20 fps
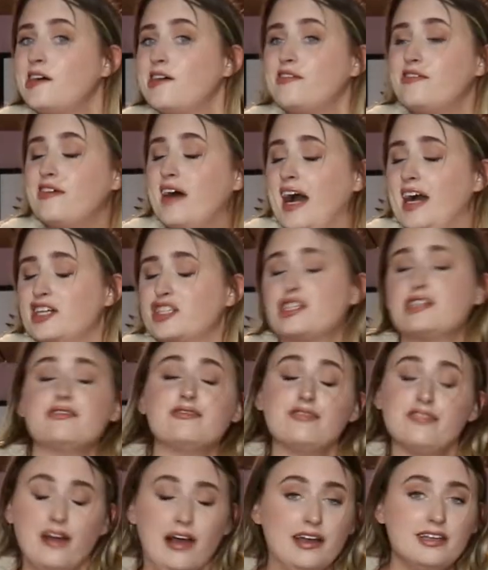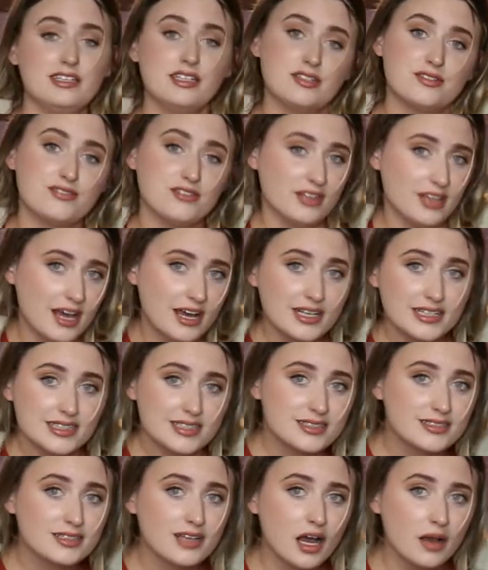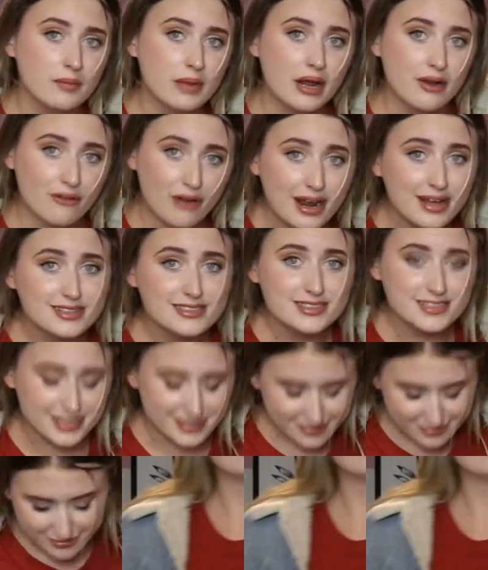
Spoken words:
Fashion finds for less. Am I right?